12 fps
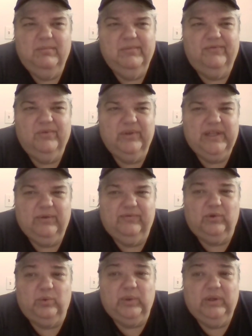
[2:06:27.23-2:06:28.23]
Before they
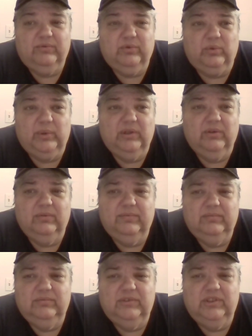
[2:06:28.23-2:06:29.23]
for real,
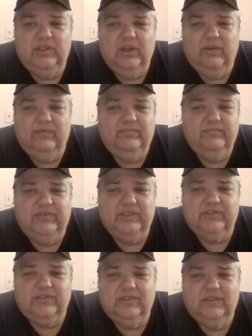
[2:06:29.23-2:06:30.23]
just